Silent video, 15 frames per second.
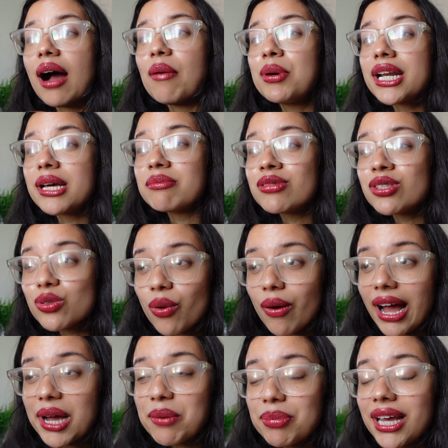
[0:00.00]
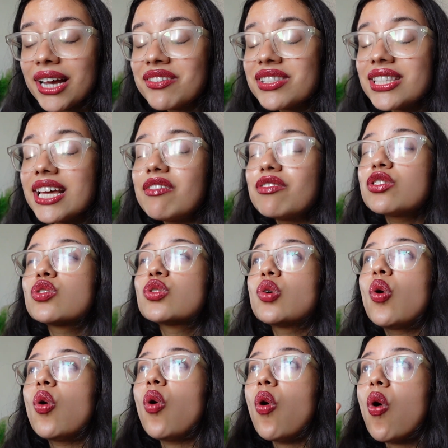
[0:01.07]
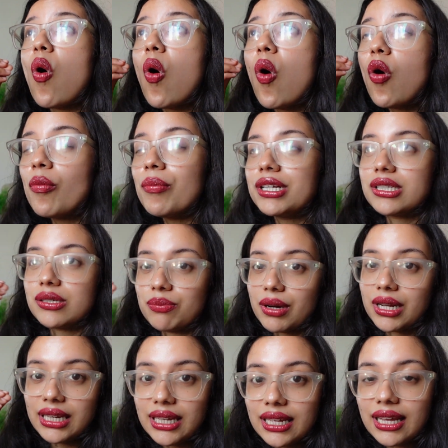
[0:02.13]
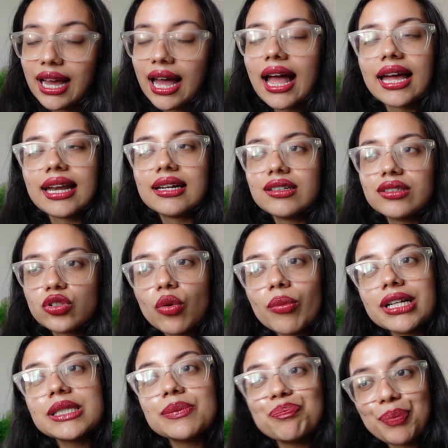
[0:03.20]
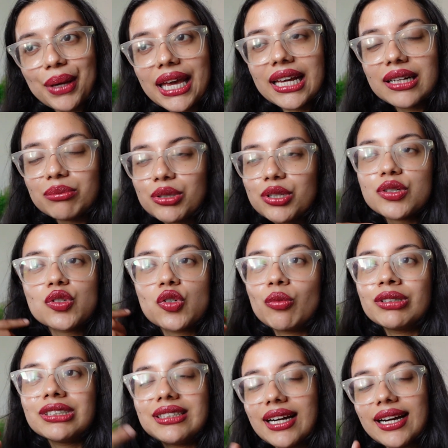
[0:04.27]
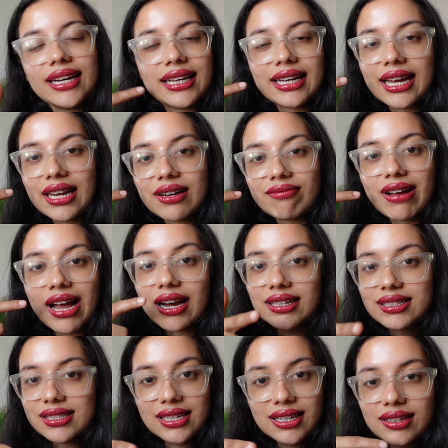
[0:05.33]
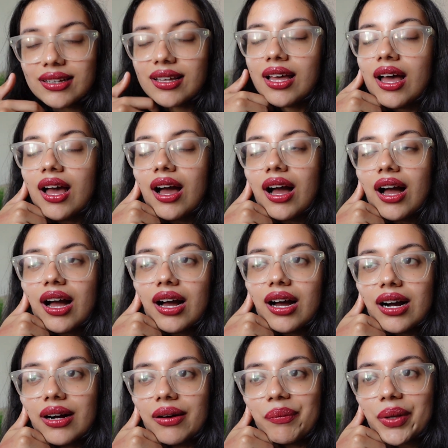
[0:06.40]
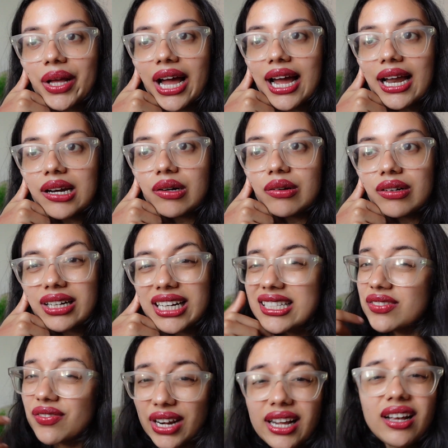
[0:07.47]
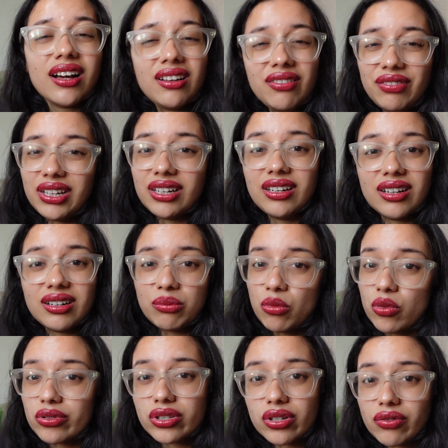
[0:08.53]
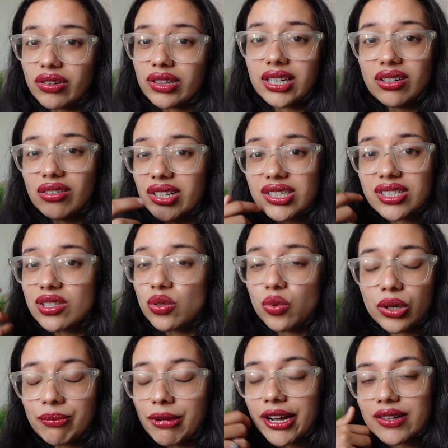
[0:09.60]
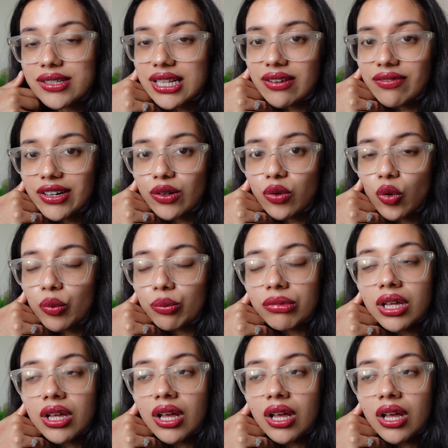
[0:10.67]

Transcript: But I'm so happy. I've saved so much money and so much pain because no more threading and waxing. And it's very convenient, most of all, that you can just do it by yourself at home.